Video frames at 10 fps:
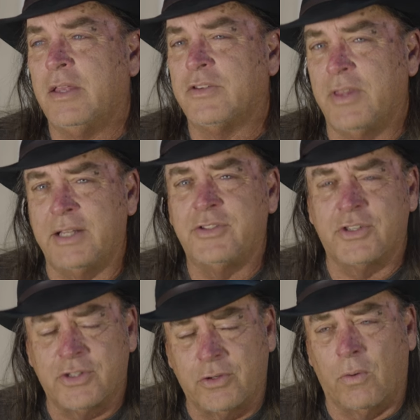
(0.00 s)
So that's
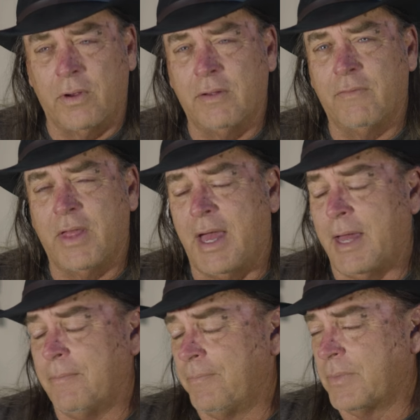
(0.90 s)
the story of
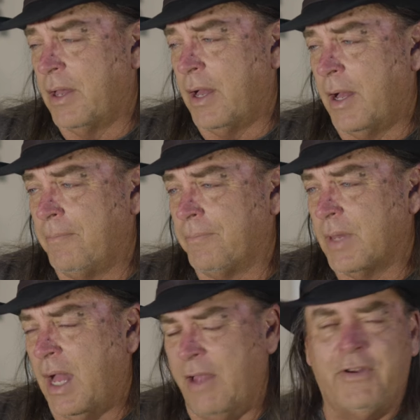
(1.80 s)
that.
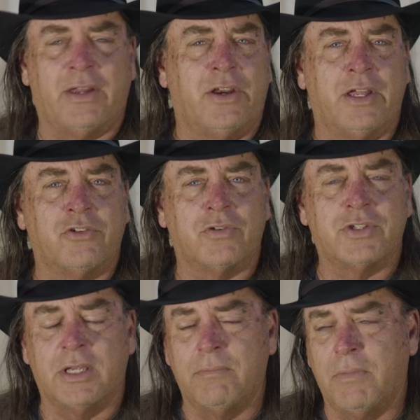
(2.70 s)
I found it
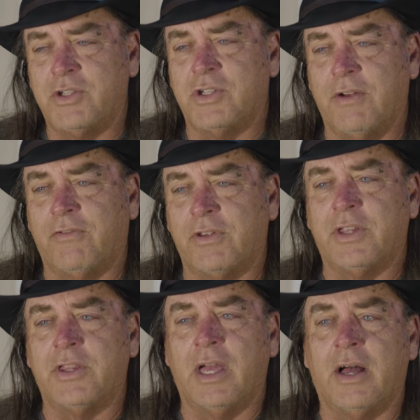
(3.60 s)
interesting, much different
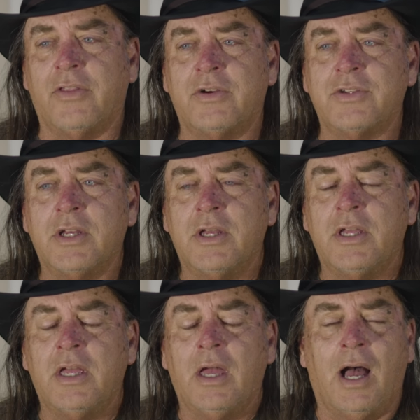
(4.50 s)
than the others.
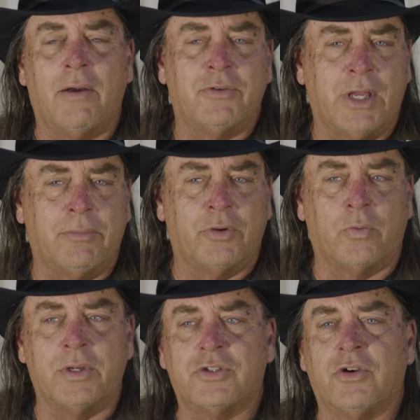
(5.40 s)
I was able to
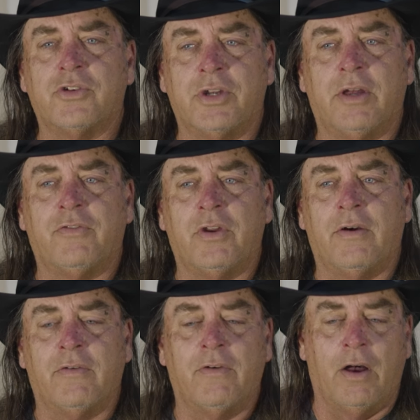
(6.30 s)
research enough
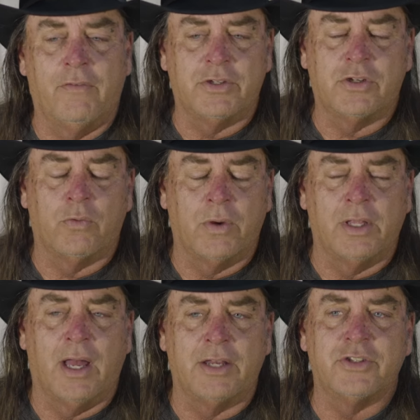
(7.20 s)
of it to
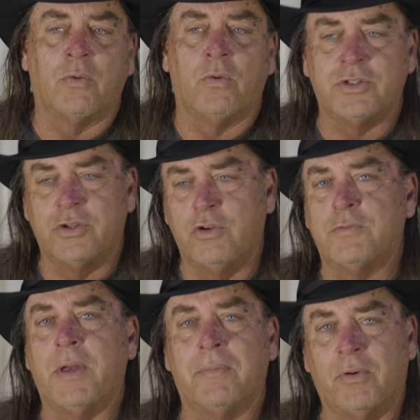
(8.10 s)
realize there was
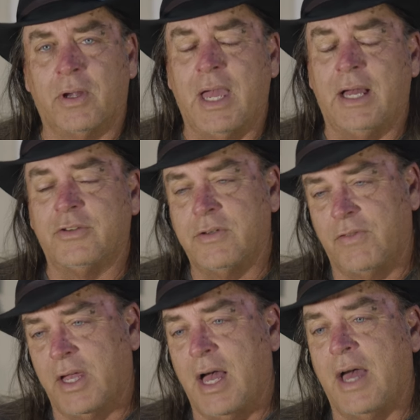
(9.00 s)
newspaper accounts
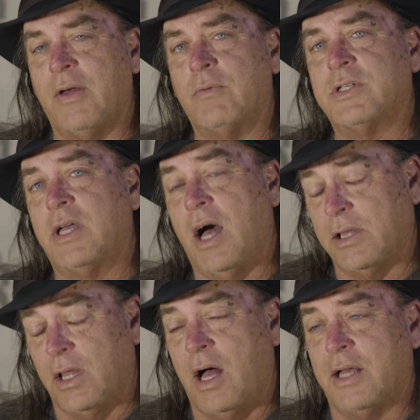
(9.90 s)
of the guy that was
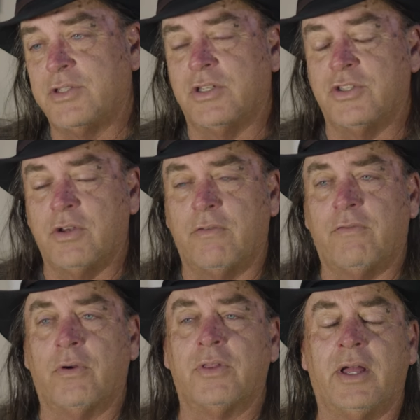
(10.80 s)
got lost and so
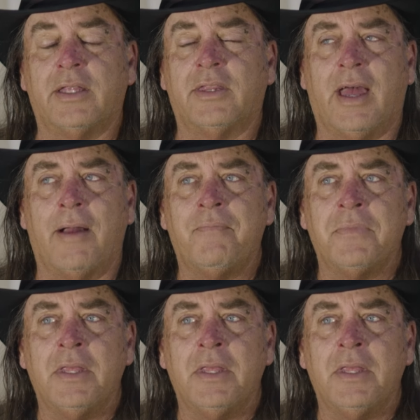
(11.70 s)
forth like that.